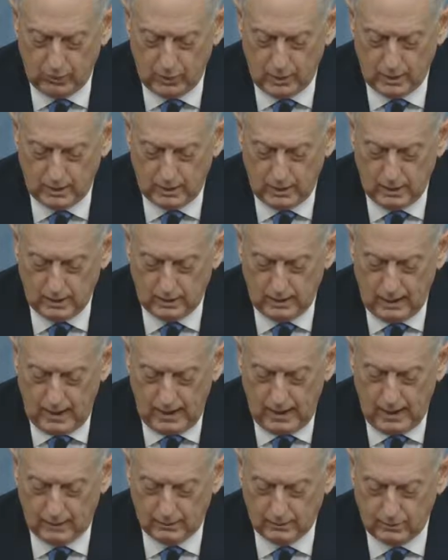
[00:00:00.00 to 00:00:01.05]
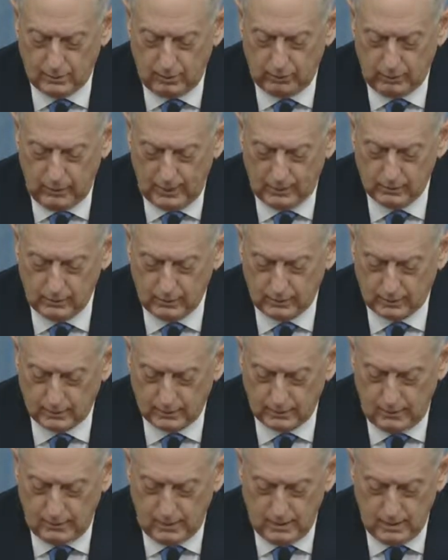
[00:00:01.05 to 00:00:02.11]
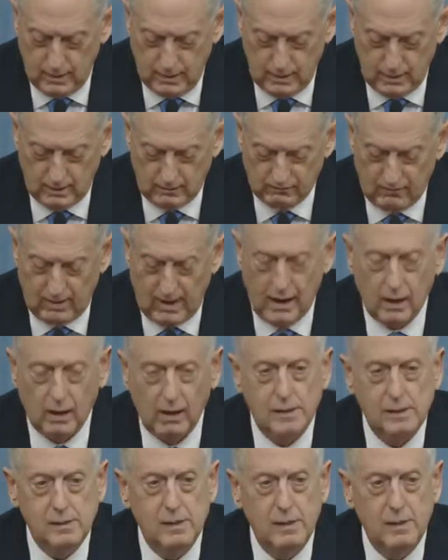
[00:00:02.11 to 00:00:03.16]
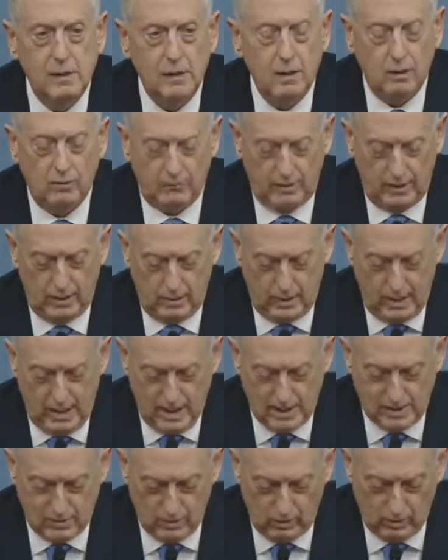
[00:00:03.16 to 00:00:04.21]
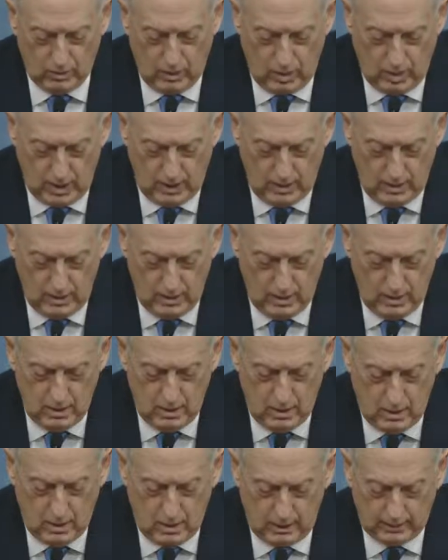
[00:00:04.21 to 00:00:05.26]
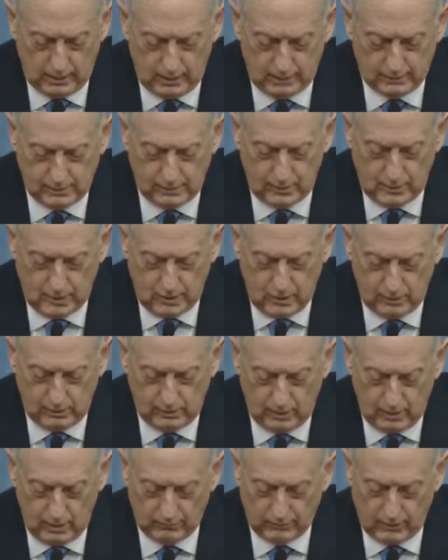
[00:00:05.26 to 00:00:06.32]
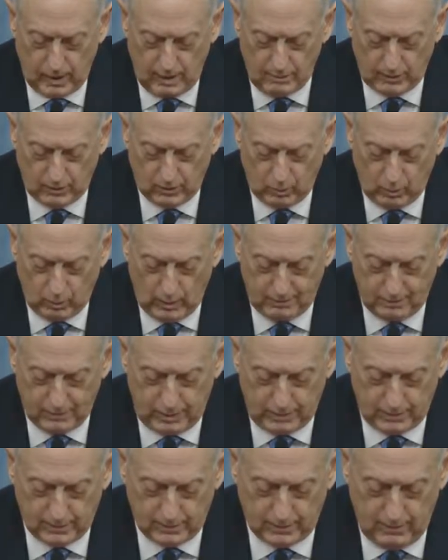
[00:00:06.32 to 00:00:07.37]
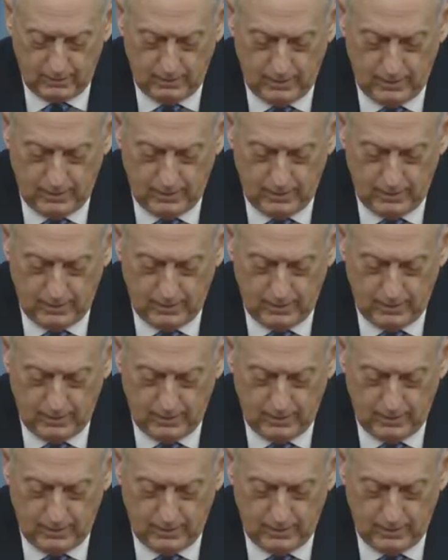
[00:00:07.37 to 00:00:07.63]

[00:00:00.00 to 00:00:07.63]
before it again acts so recklessly in violation of international law against the use of chemical weapons.